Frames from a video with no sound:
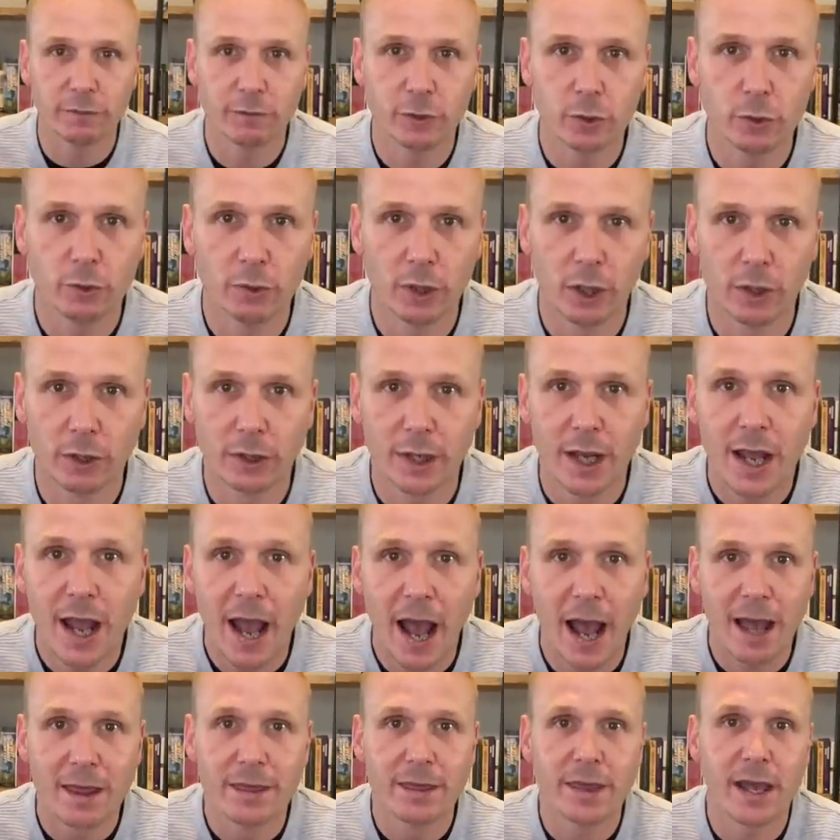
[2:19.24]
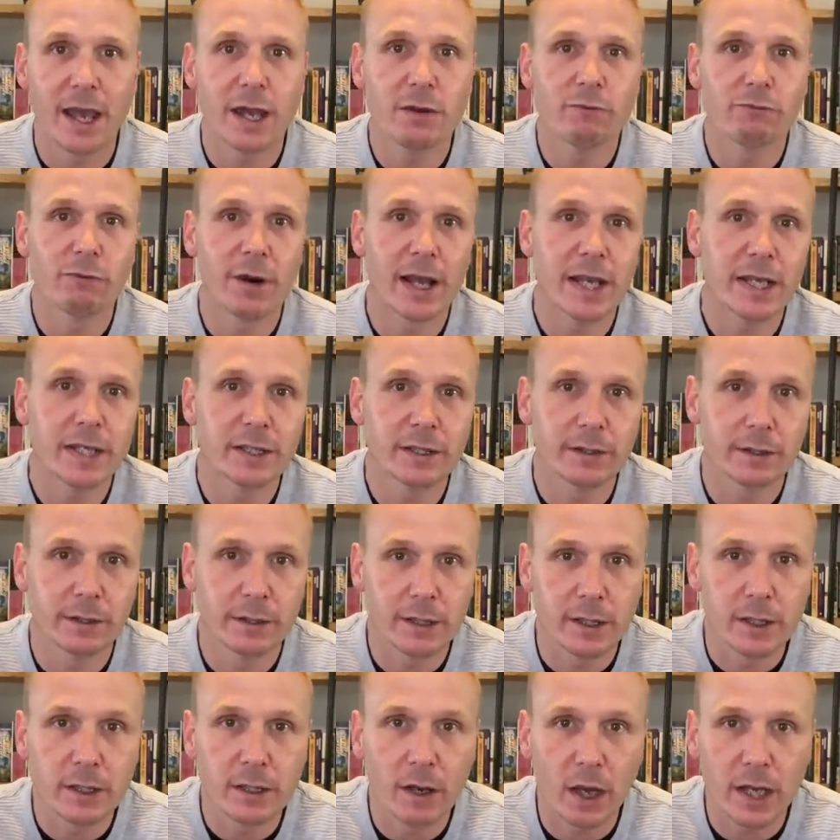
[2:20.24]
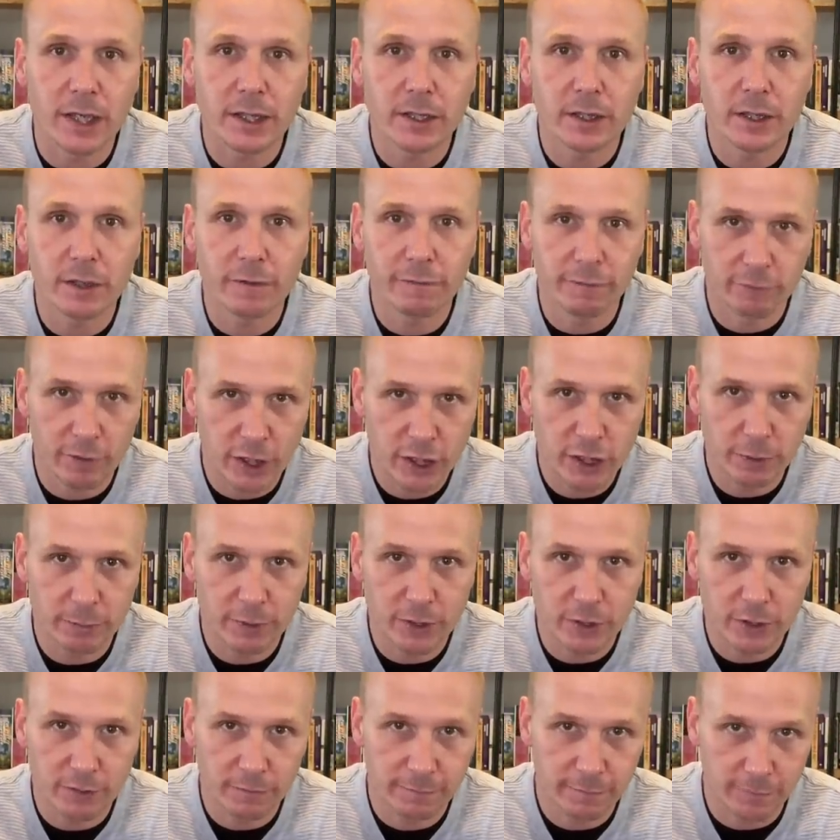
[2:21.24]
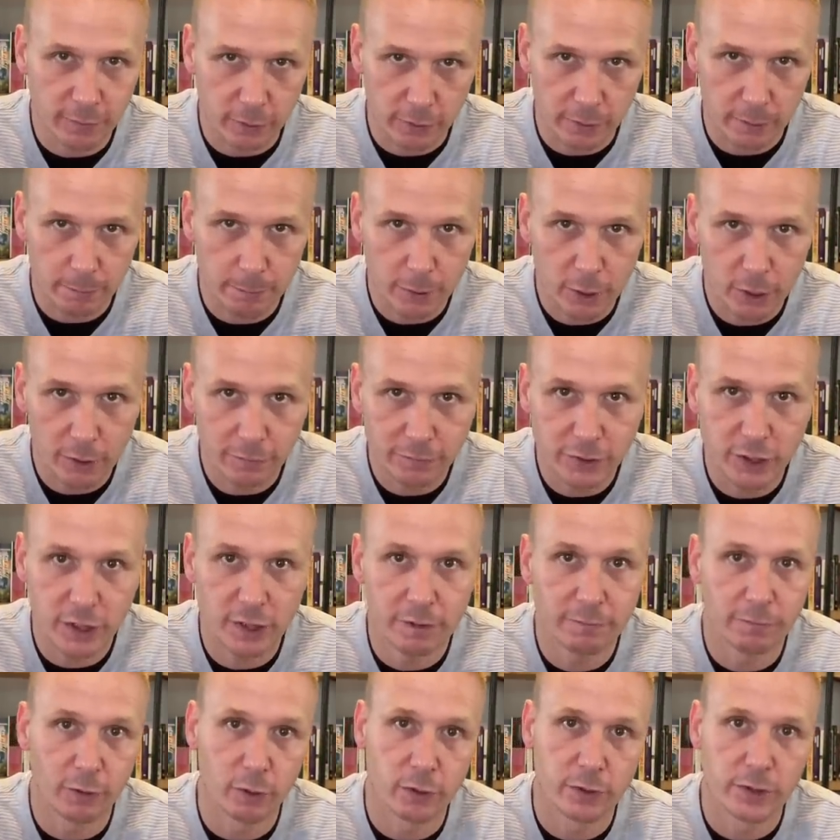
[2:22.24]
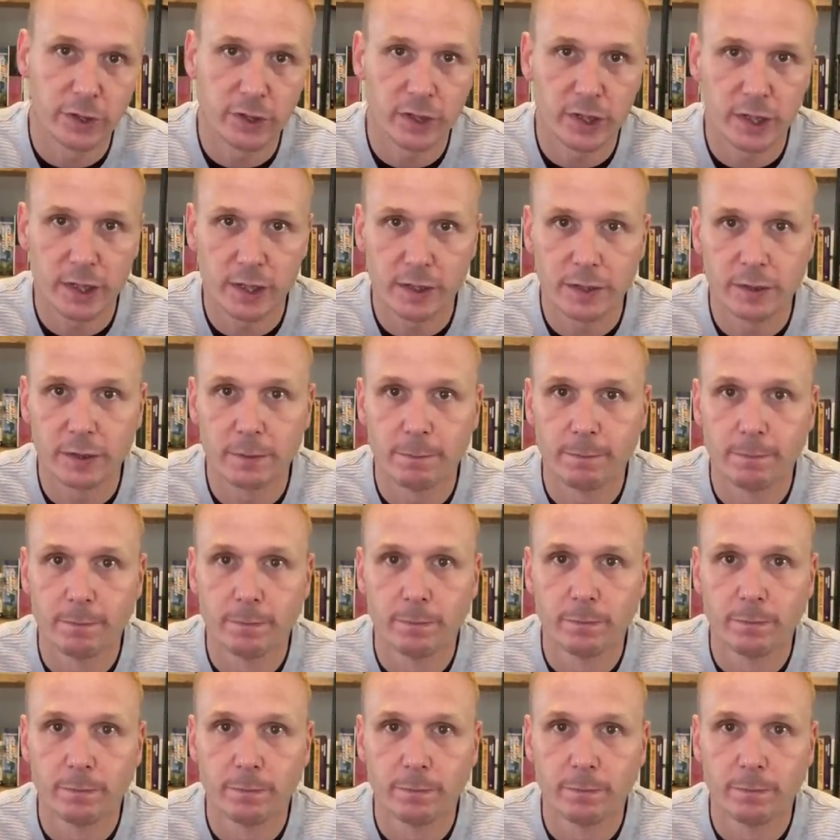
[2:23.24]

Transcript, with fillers: of Toulon and then raised the 90th Regiment of Foot, the Perthshire Volunteers.